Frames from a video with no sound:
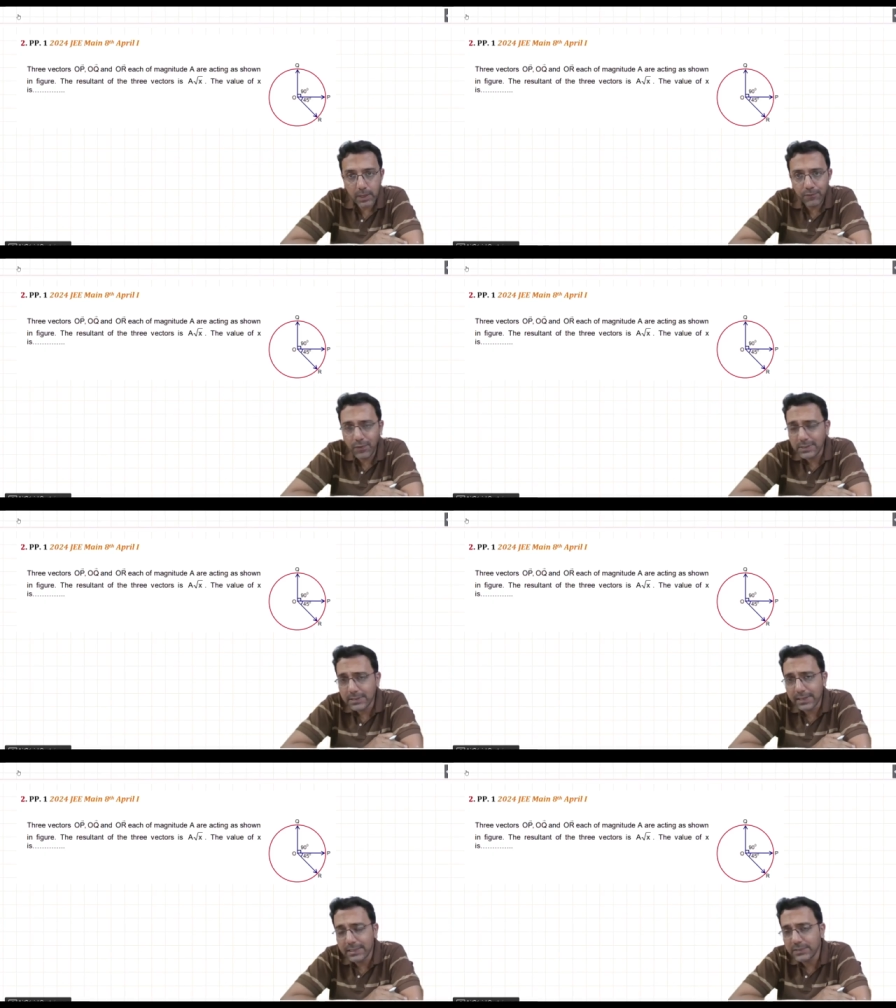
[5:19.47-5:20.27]
First,
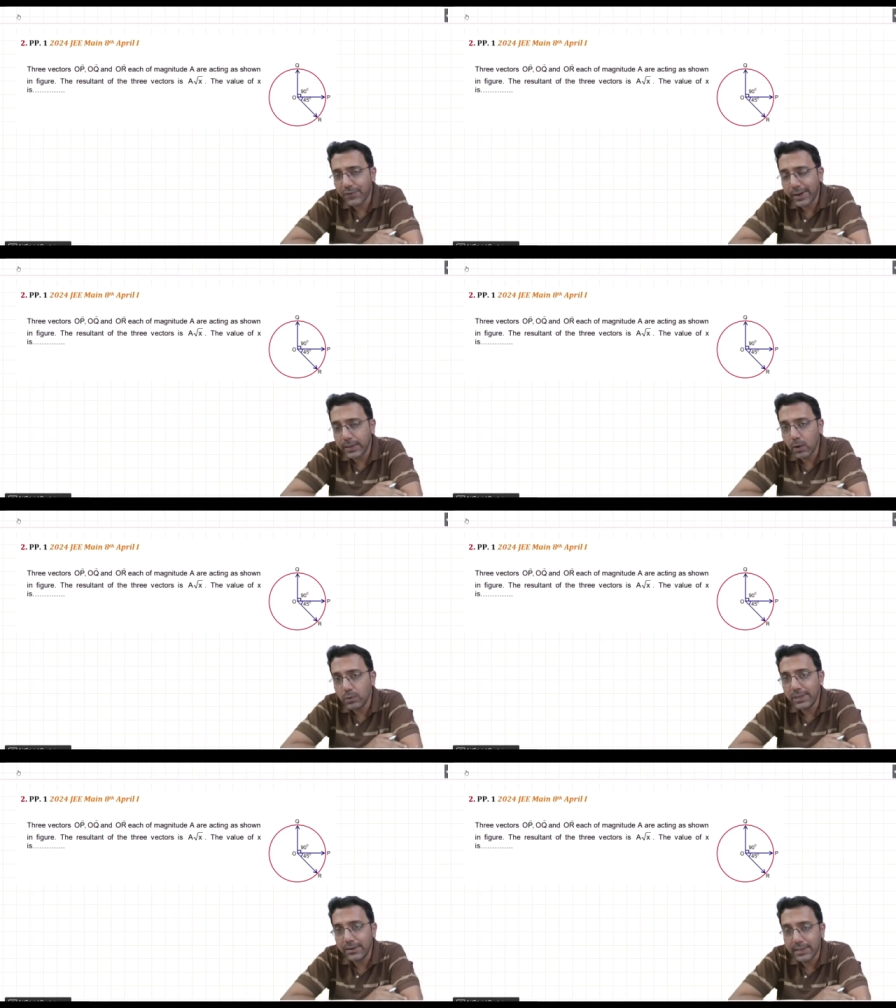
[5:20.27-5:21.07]
let us find
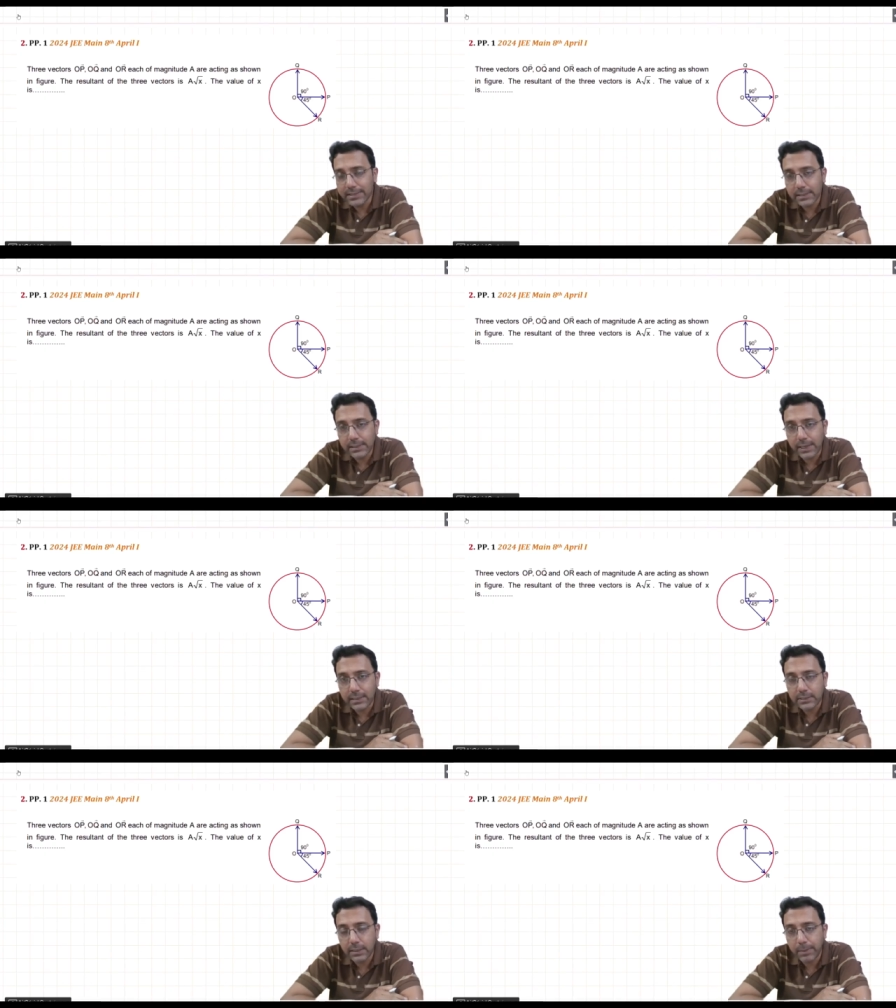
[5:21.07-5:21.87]
out the
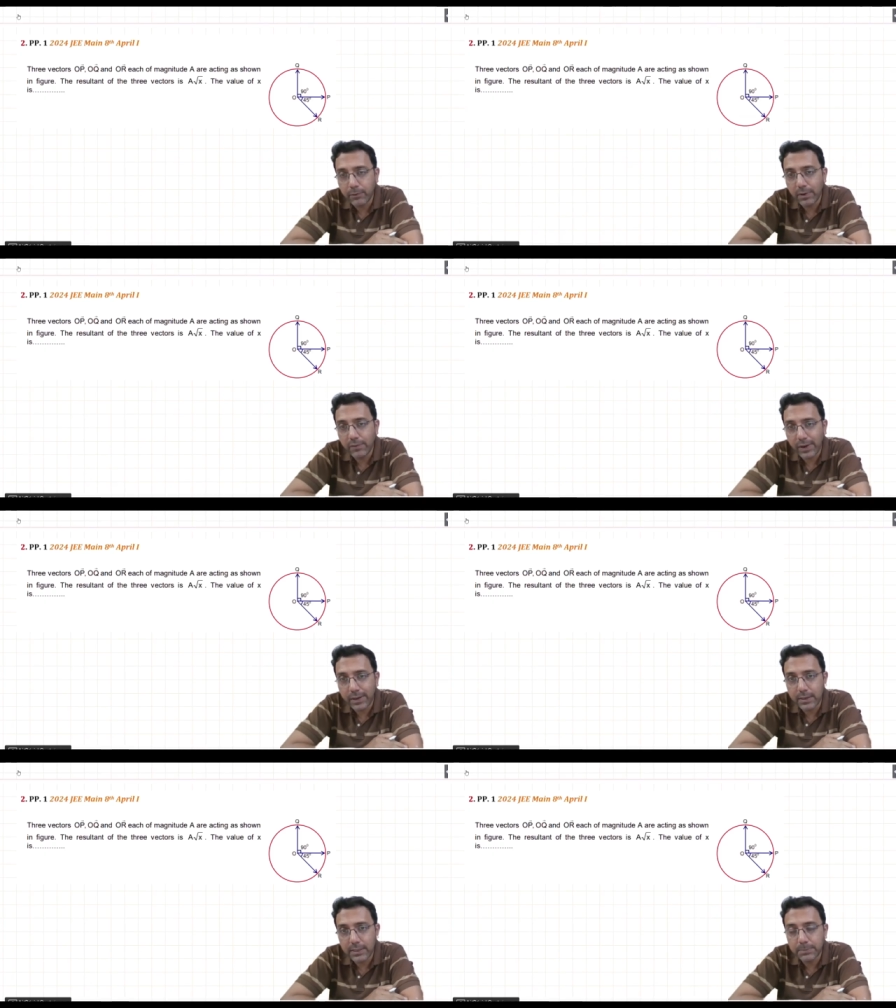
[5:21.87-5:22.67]
resultant between
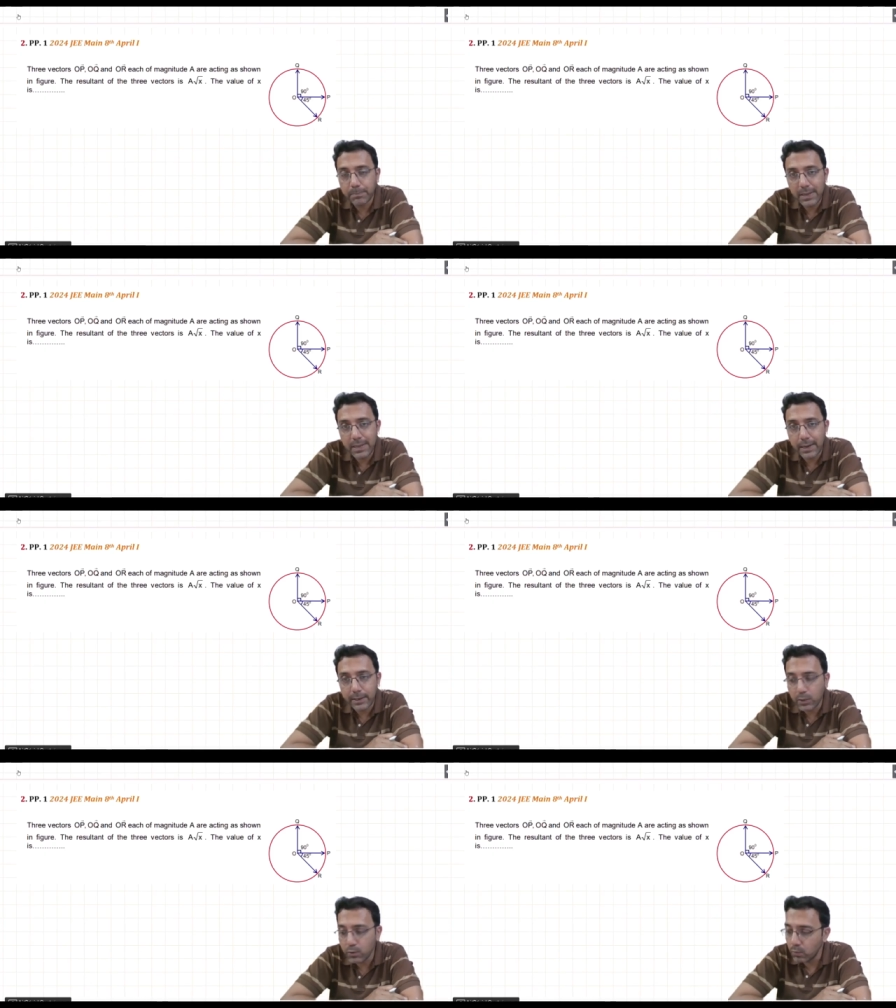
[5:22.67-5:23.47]
vectors P
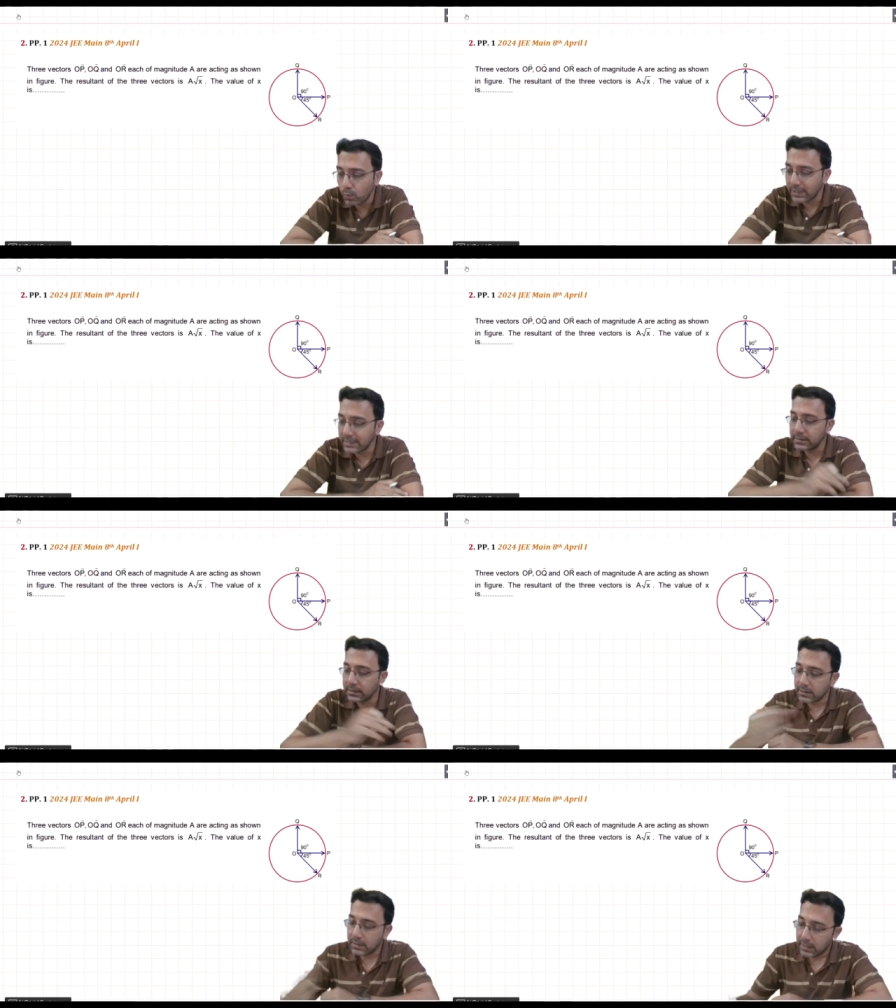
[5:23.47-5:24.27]
and Q. What is
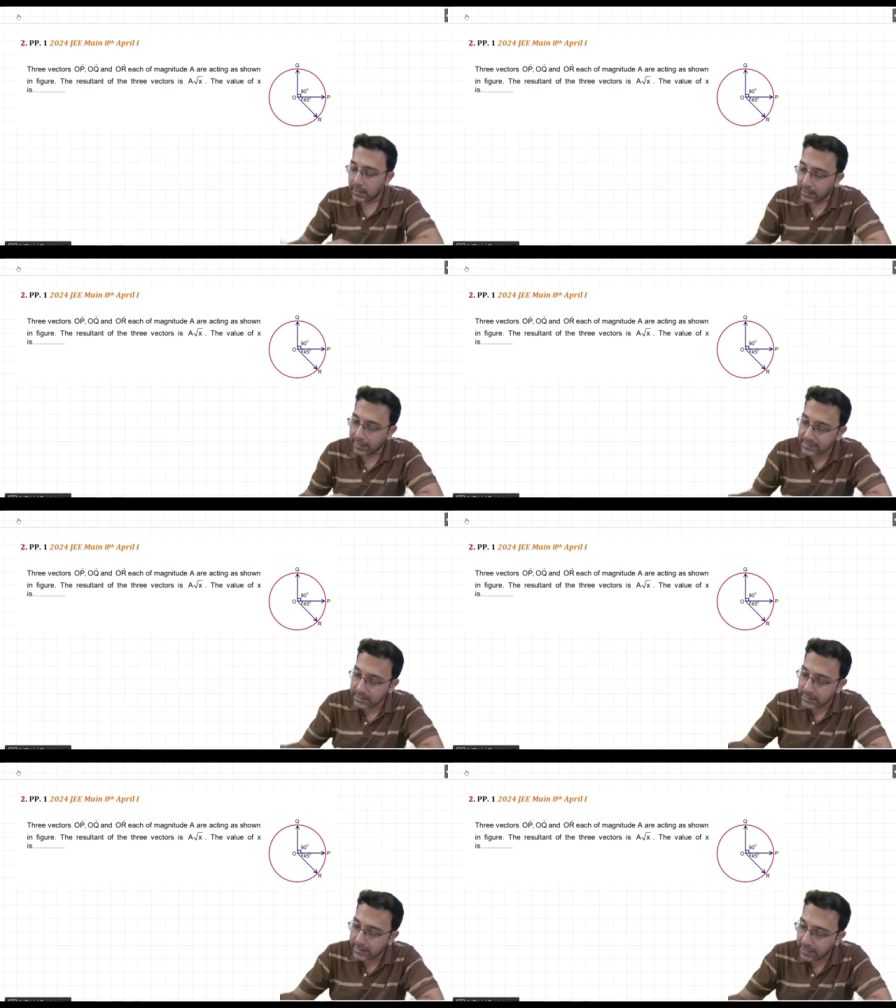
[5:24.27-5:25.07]
the
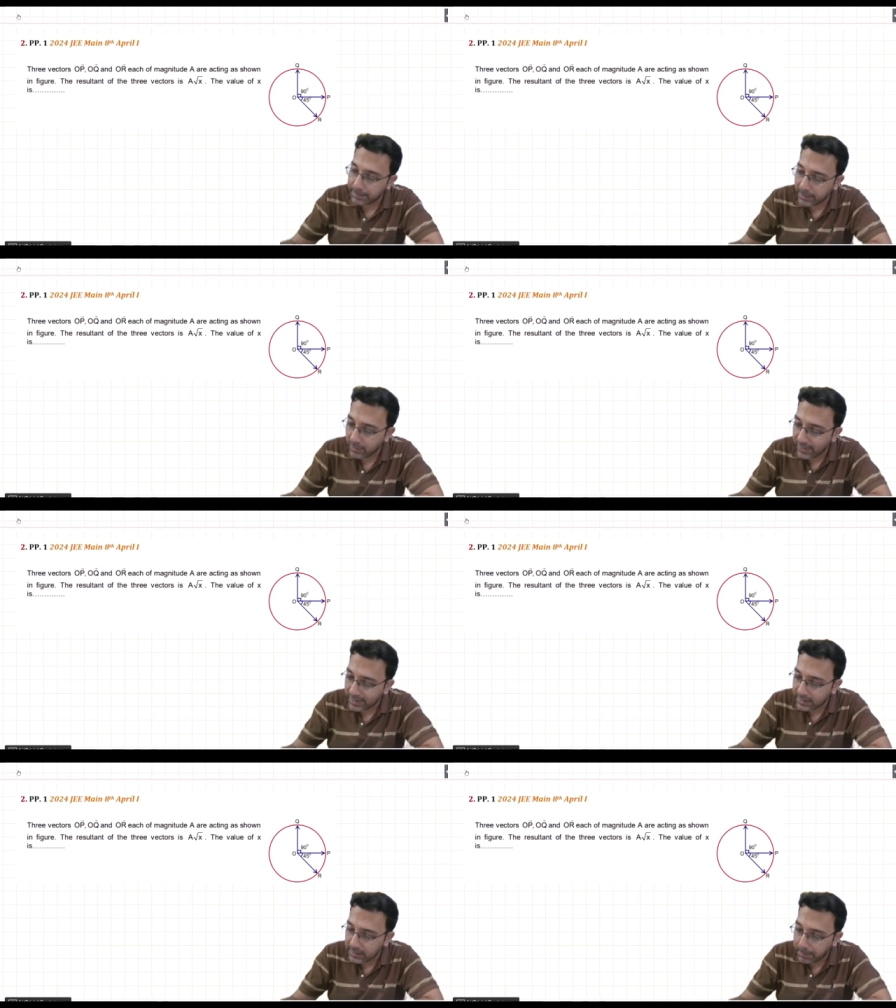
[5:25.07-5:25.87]
resultant between
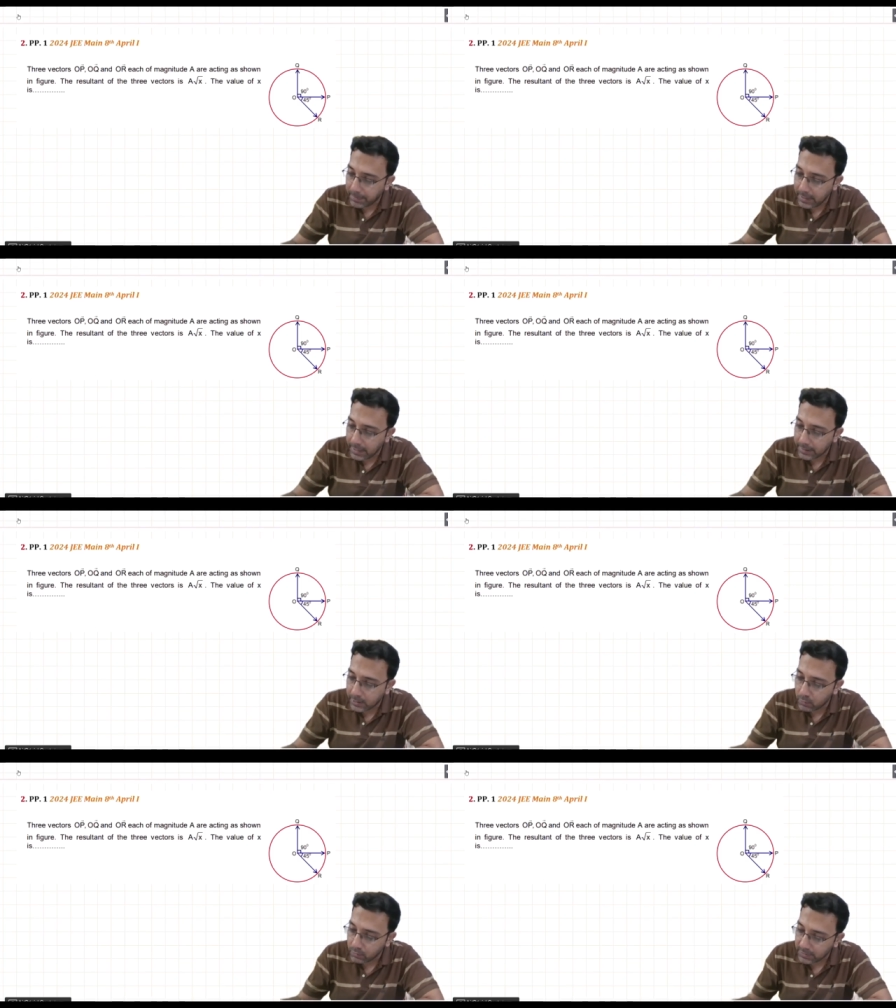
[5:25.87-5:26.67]
vector P and
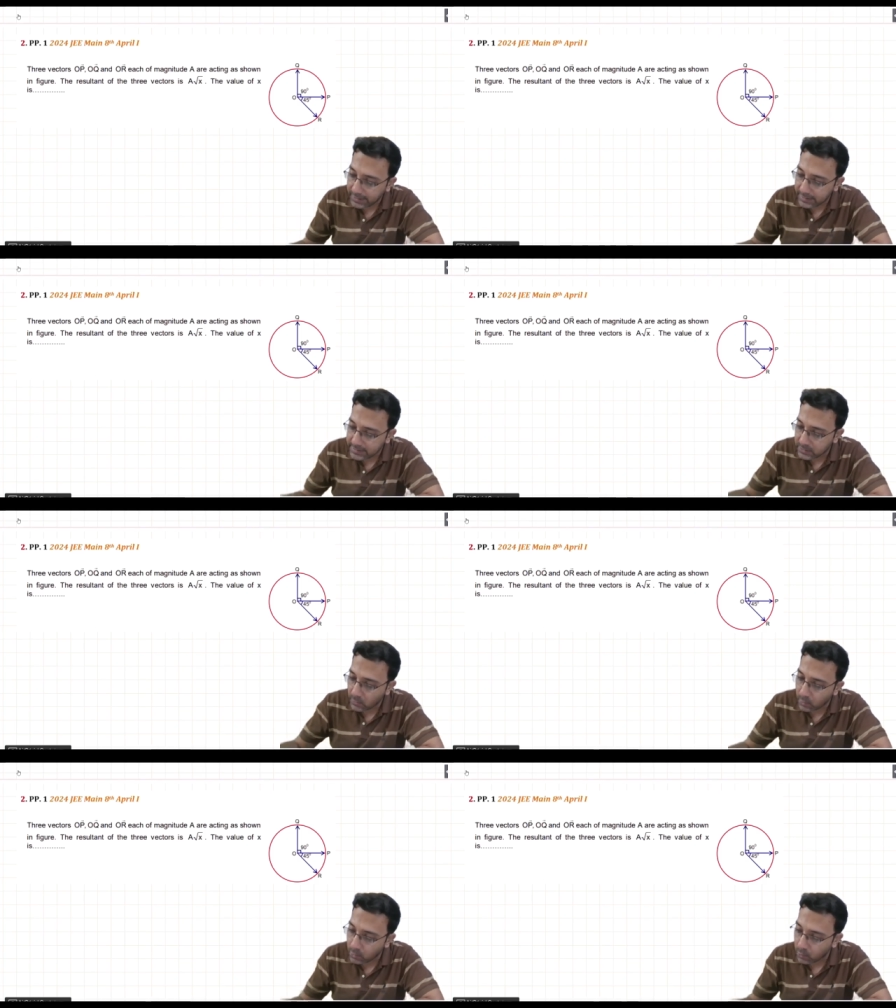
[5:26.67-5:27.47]
Q? That is
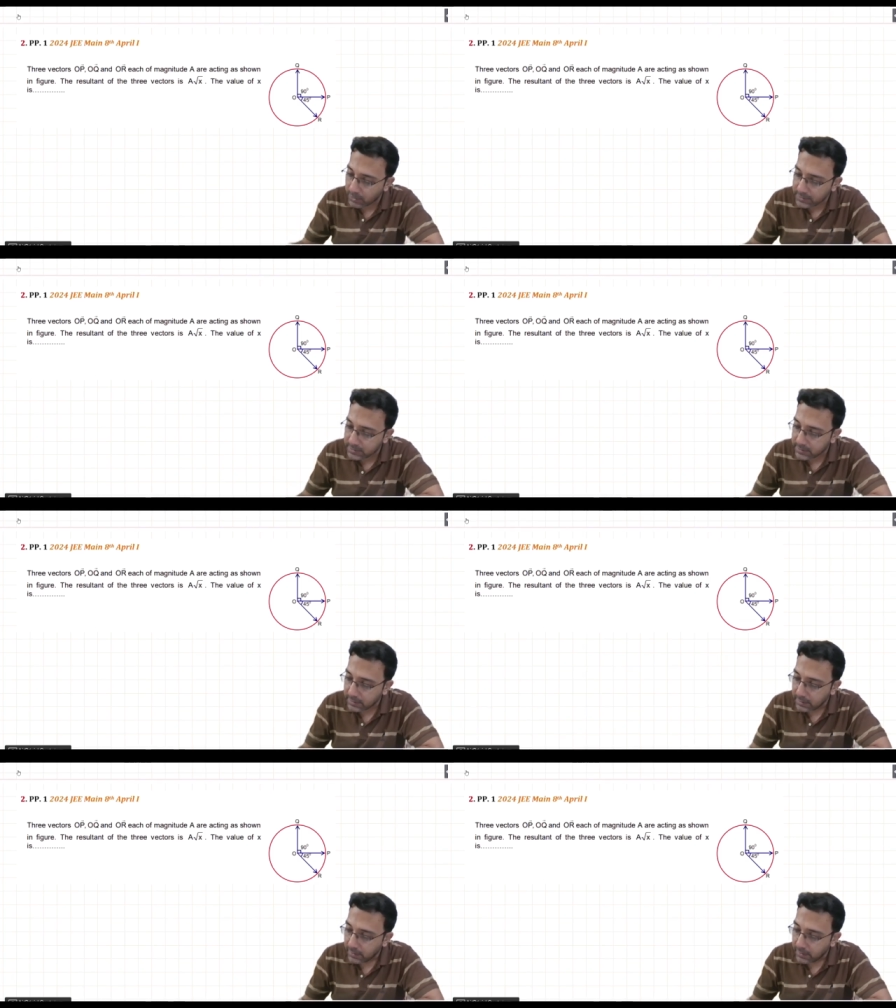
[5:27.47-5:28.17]
known to us.